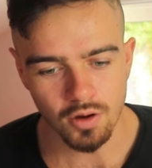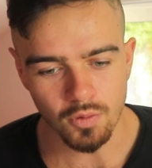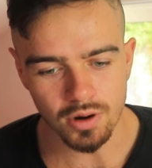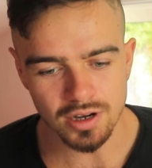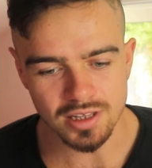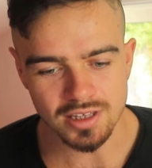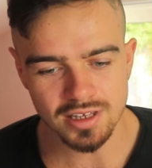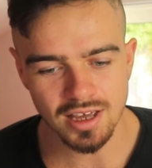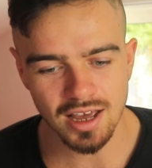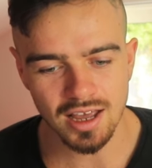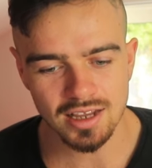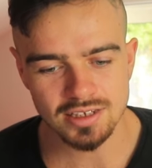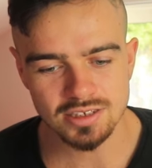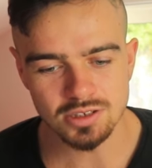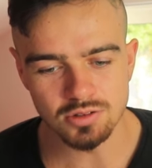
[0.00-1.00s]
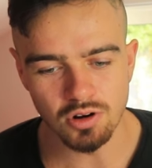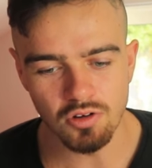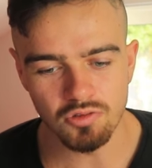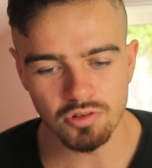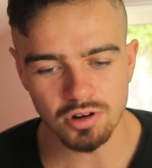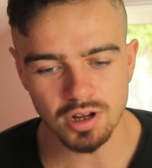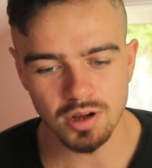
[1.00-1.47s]
when he has to
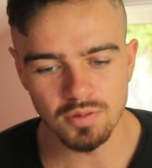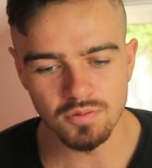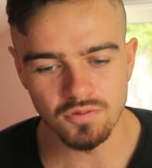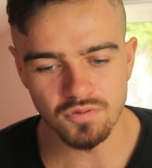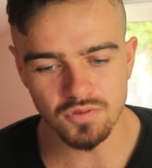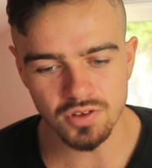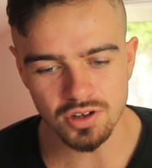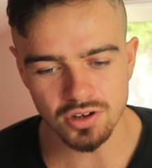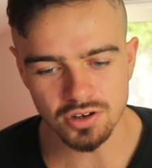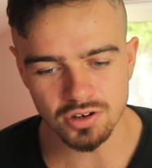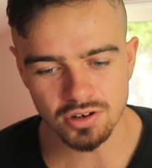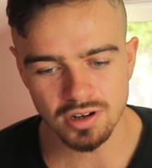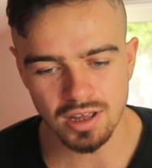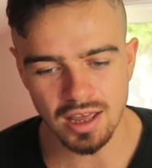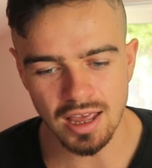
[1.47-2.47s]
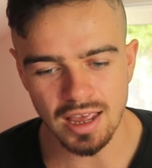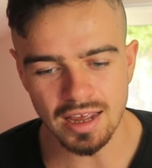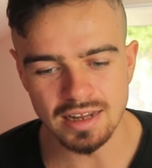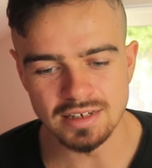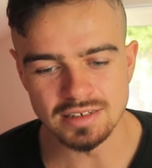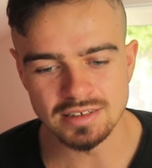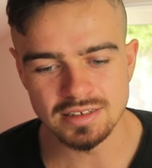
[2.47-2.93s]
overcome fear
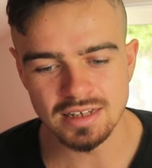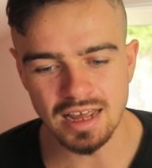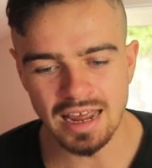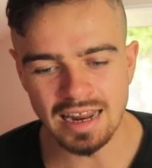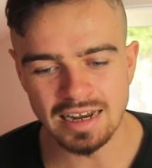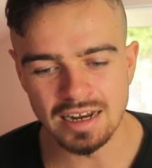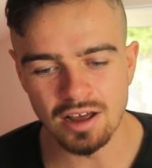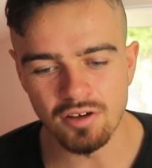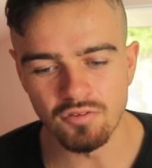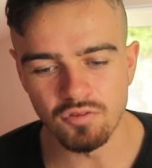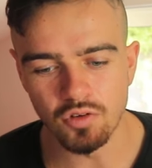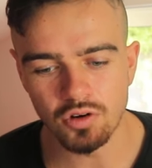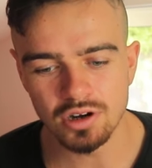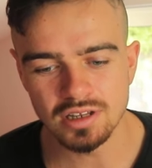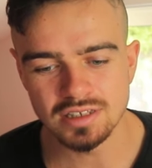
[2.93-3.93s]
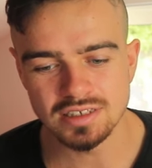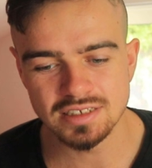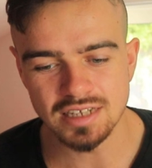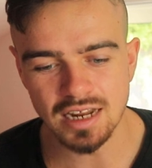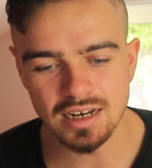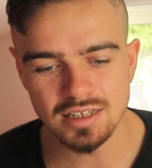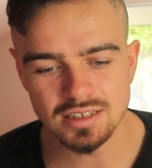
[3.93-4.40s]
and an avoidance
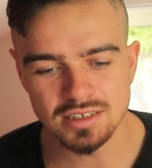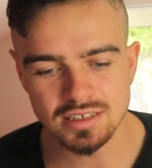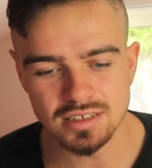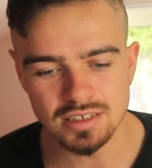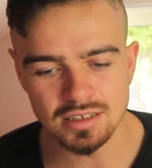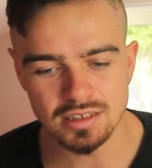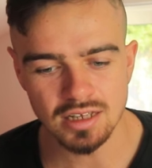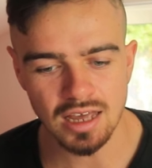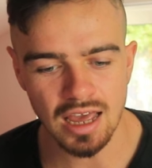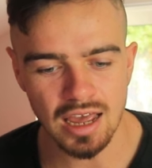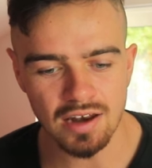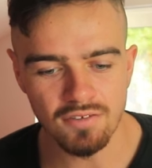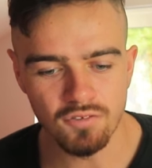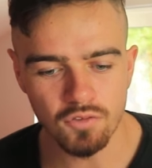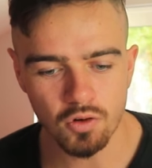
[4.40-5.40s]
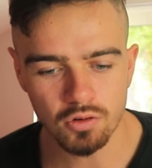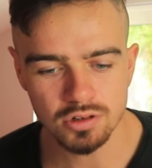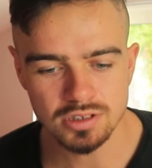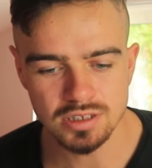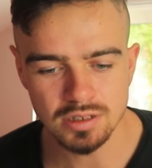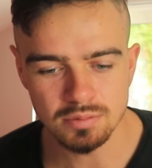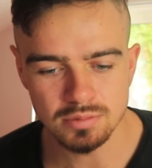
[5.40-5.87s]
tendency and
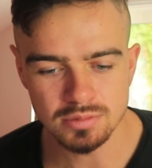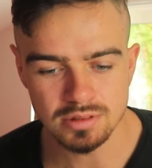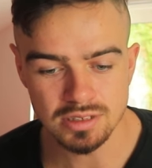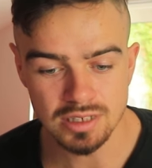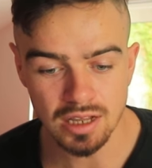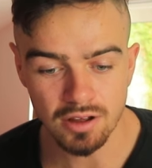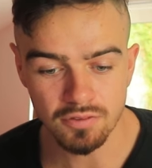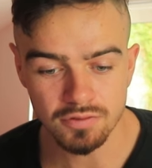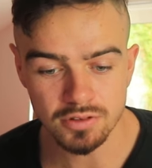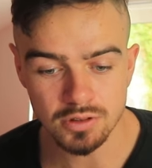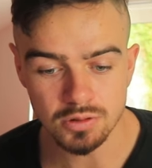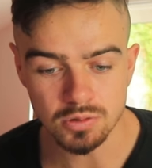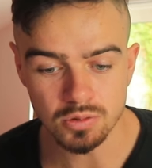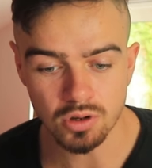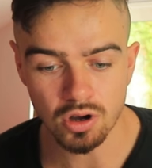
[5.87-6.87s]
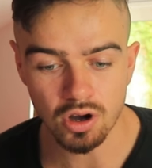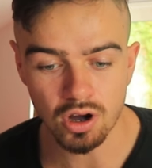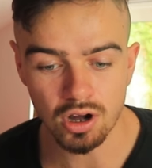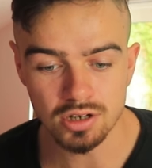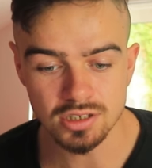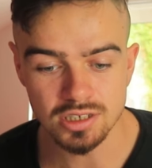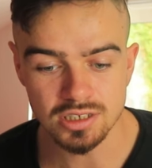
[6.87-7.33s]
force himself to
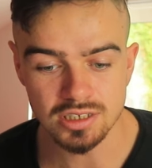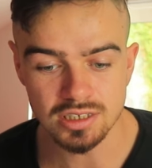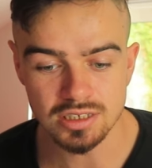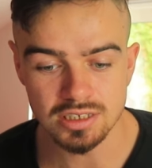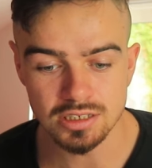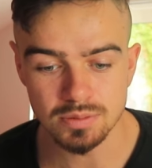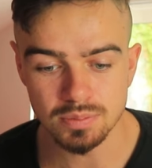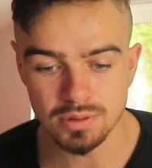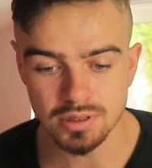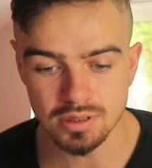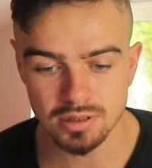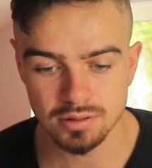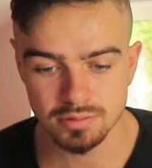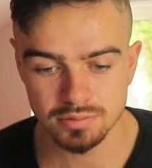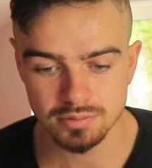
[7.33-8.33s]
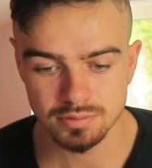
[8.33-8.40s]
consciously speak.